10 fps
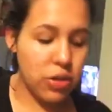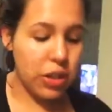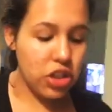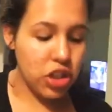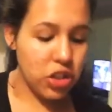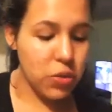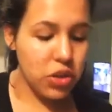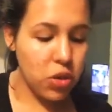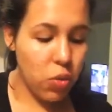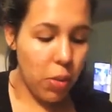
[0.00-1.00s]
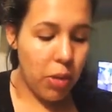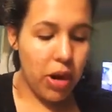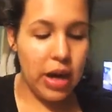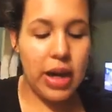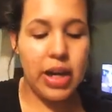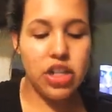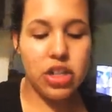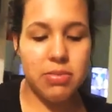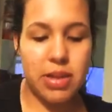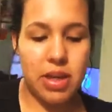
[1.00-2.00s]
So I just went to Walmart and
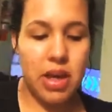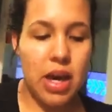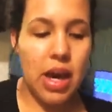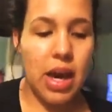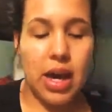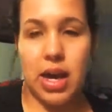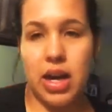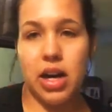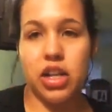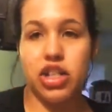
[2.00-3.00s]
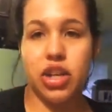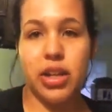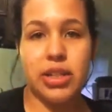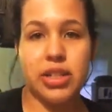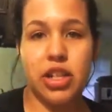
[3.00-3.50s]
HEB, and I'm going to show you guys the